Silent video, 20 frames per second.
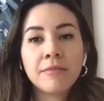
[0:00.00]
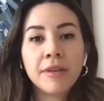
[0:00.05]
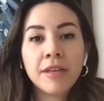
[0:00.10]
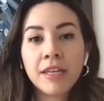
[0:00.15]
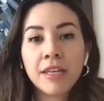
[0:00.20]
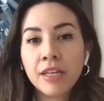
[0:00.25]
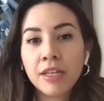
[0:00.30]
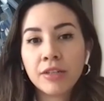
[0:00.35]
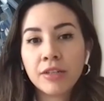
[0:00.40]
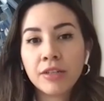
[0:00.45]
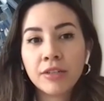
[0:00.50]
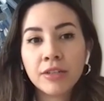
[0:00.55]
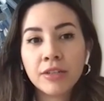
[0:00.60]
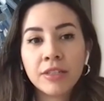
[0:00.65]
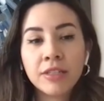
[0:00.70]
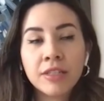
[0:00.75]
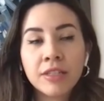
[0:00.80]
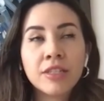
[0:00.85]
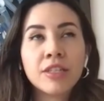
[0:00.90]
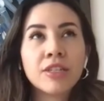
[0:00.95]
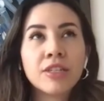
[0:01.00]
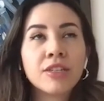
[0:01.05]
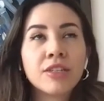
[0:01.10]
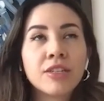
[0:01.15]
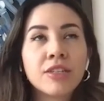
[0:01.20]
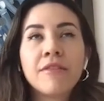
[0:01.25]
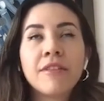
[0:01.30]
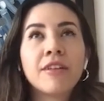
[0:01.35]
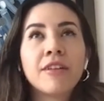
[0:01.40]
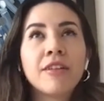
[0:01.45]
peeled just
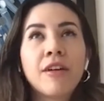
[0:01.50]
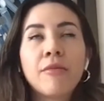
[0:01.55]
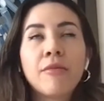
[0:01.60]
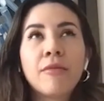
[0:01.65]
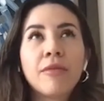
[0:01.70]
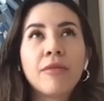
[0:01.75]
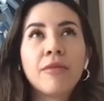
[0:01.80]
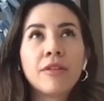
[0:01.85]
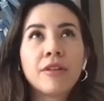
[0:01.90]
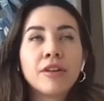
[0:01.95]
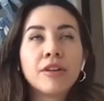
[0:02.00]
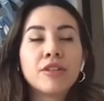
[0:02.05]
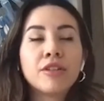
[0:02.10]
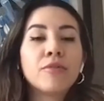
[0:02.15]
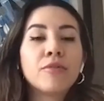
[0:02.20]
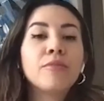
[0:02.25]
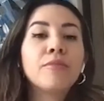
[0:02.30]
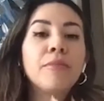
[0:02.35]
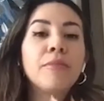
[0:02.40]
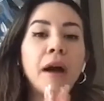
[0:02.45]
to figure out what they're going to do.